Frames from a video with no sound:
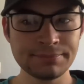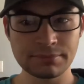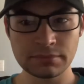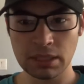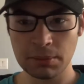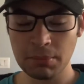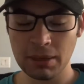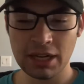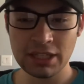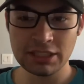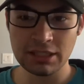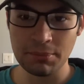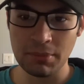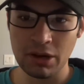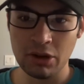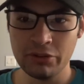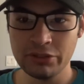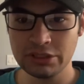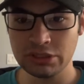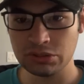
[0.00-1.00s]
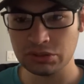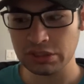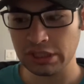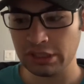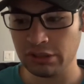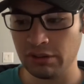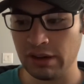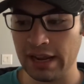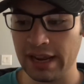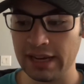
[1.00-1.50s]
Because on my original
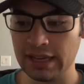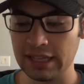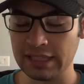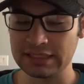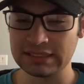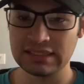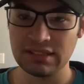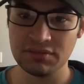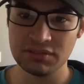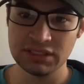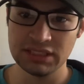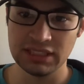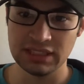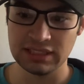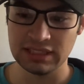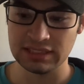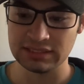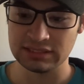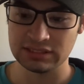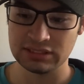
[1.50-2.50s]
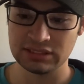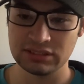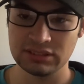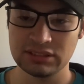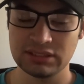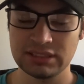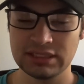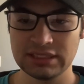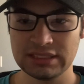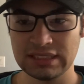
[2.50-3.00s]
channel, I had like 17, 10,
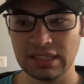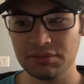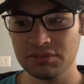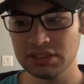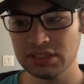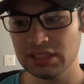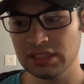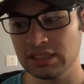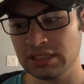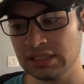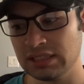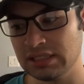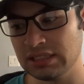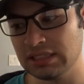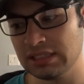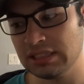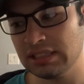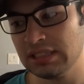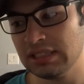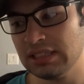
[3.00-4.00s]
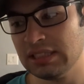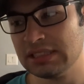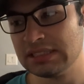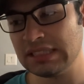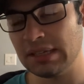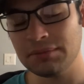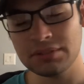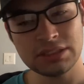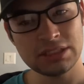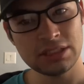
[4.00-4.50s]
seven, uh,
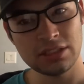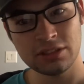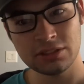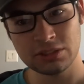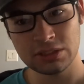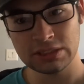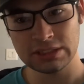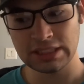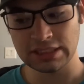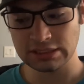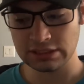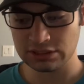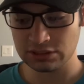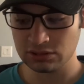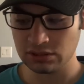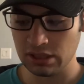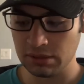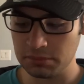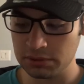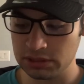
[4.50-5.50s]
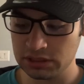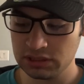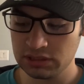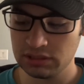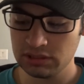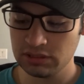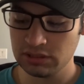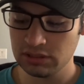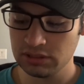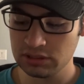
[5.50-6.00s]
1,710 subscribers.
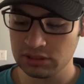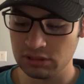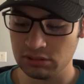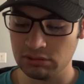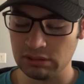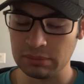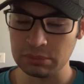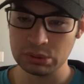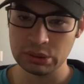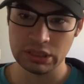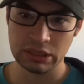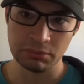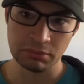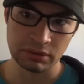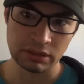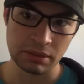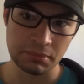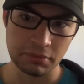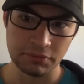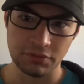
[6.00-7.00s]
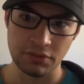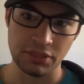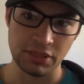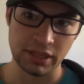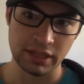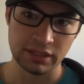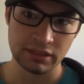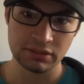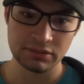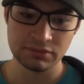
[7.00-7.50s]
So I'm trying to recover from
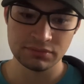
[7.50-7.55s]
that.